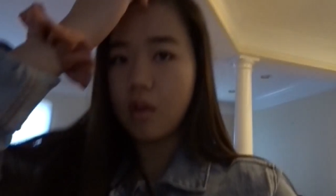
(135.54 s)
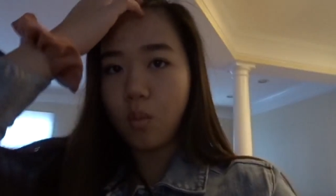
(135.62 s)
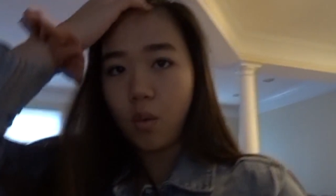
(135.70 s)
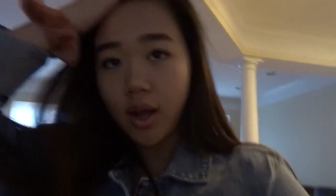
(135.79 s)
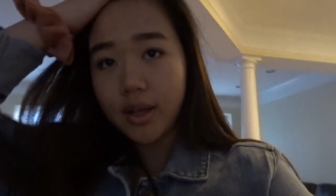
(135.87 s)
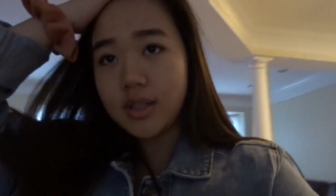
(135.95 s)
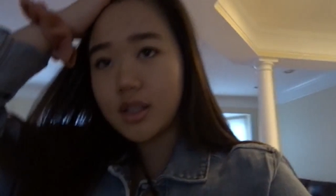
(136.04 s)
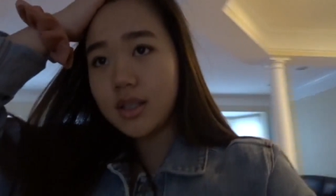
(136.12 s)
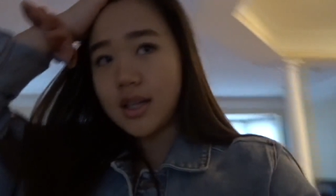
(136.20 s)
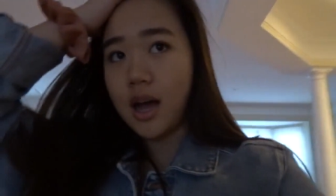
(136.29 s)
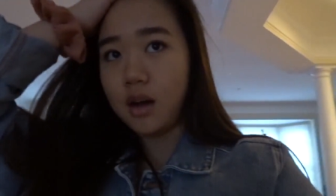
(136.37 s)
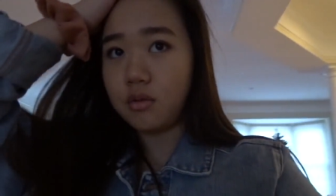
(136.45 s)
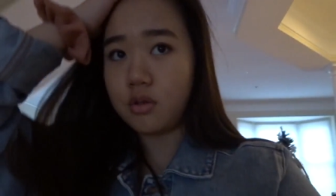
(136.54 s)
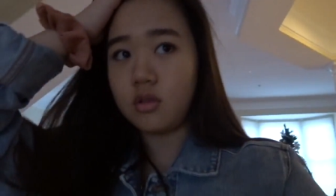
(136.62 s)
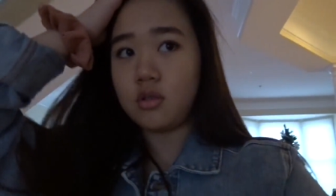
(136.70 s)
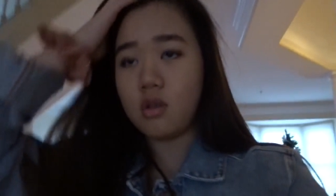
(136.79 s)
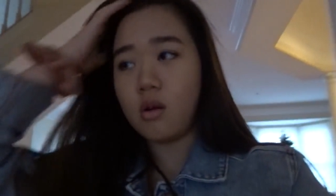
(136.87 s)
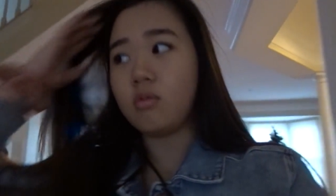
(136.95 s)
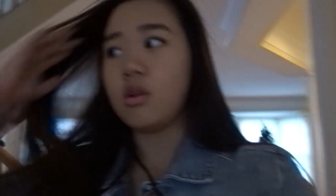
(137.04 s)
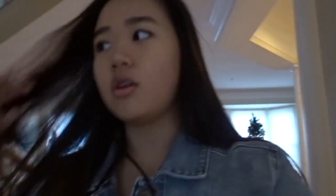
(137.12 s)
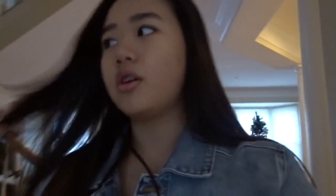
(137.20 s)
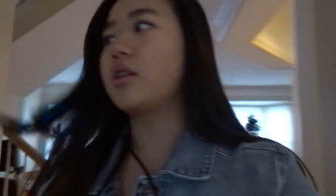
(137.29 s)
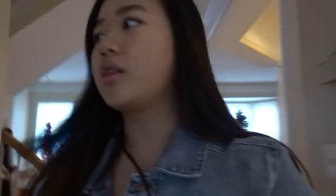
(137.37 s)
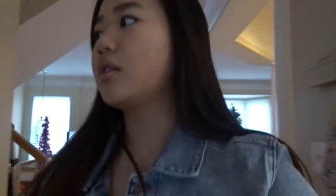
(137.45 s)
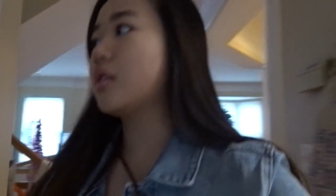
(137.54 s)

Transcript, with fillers: Why is this house so dark?